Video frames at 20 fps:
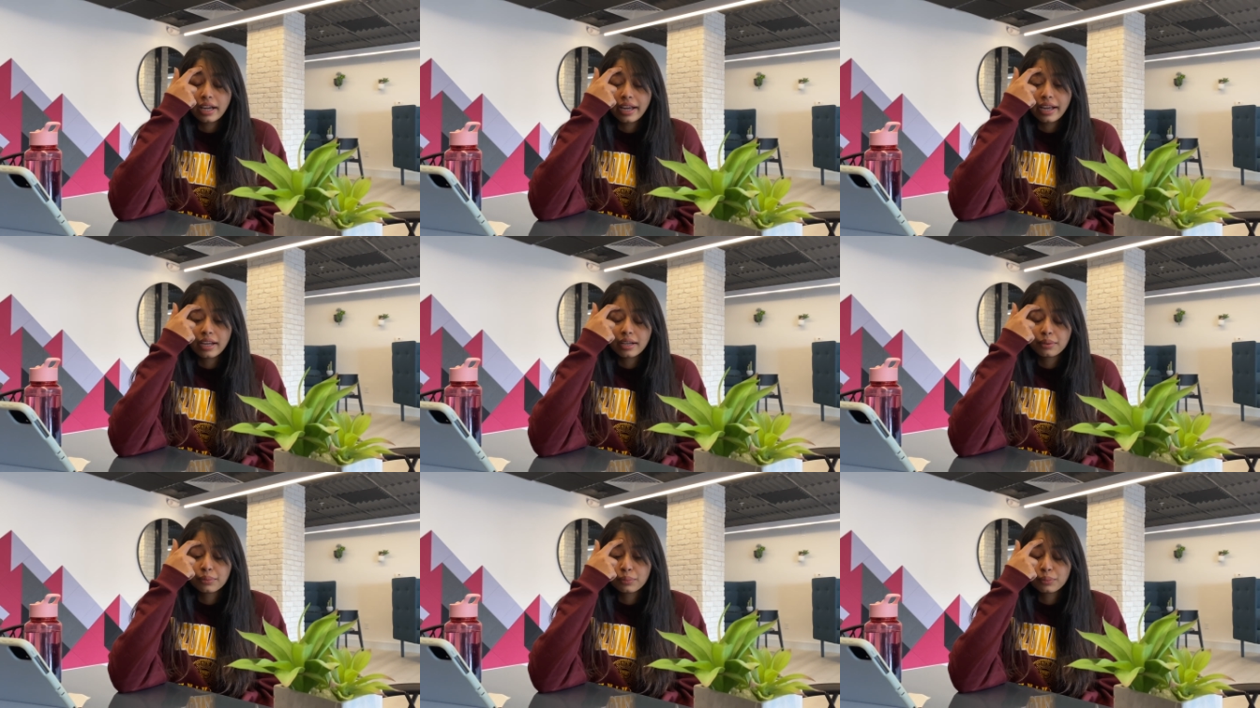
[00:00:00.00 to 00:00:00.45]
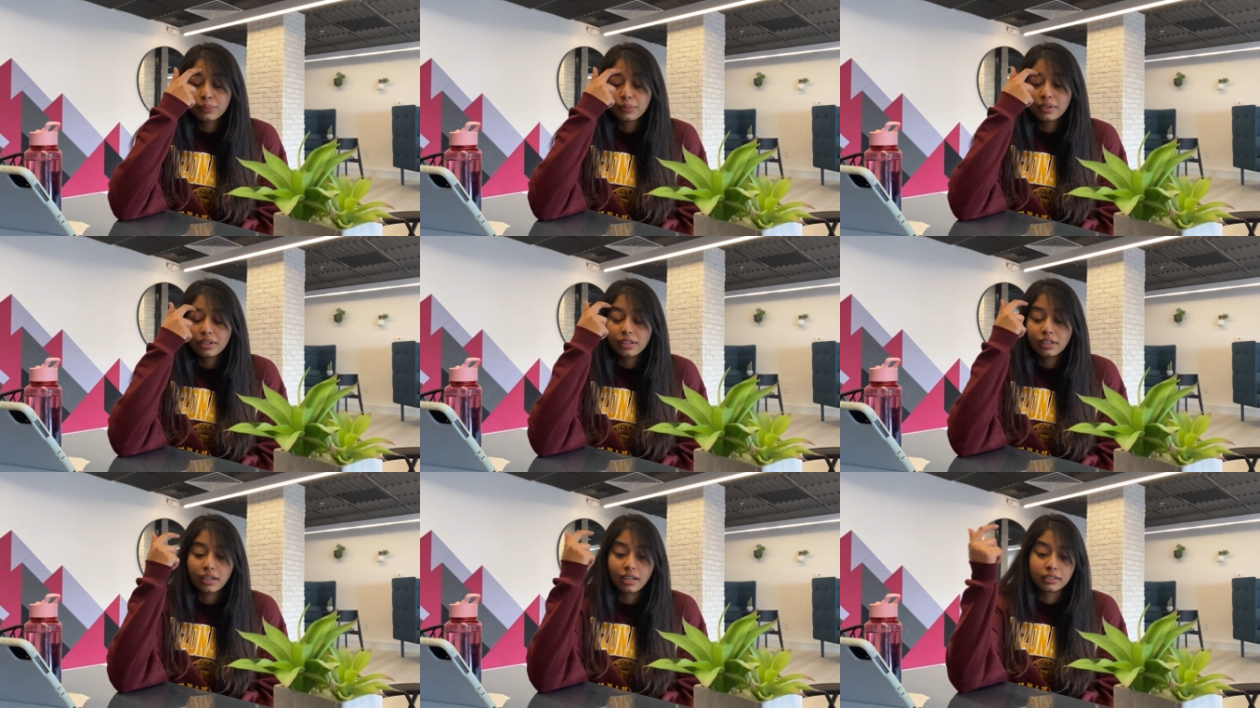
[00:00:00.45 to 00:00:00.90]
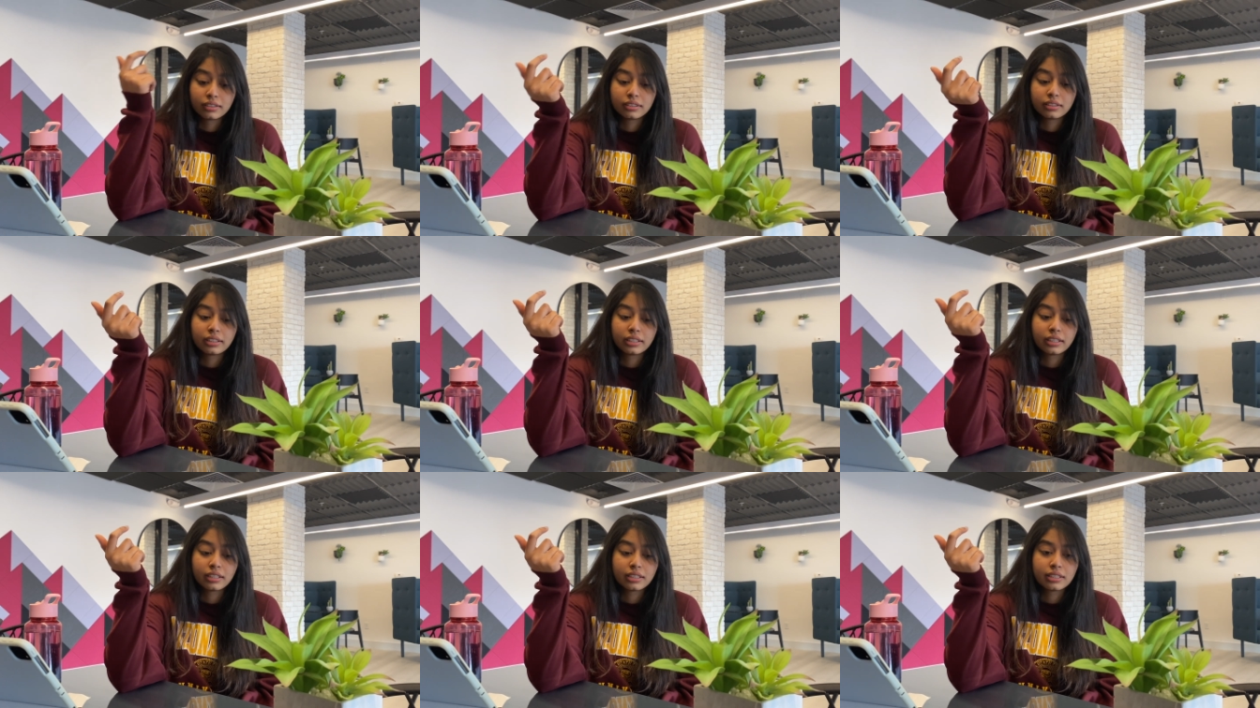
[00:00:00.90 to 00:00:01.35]
And another
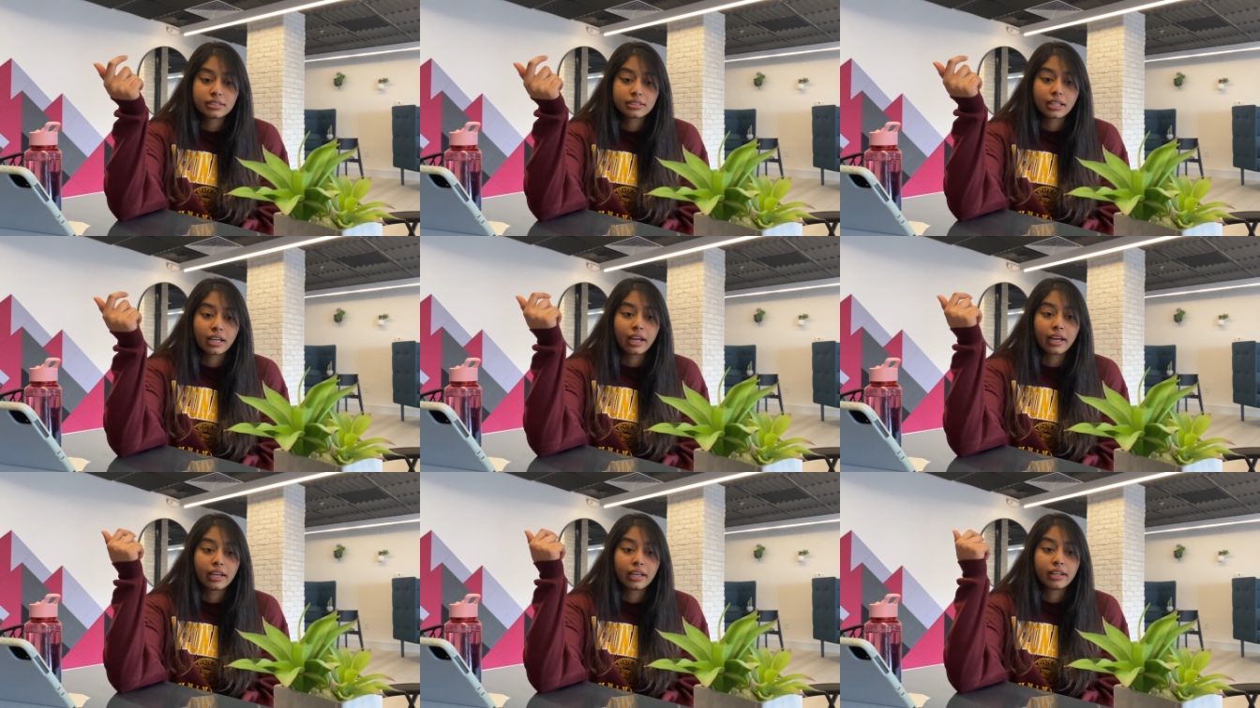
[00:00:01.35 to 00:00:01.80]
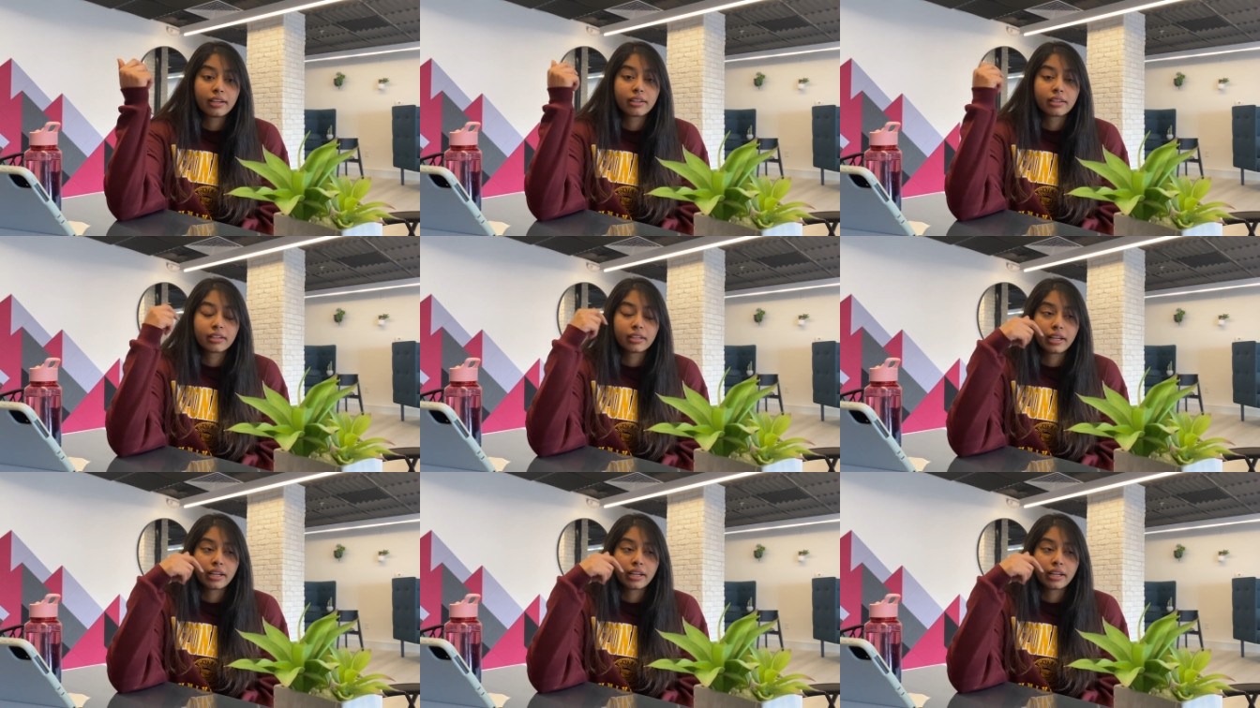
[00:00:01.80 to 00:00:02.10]
thing is, I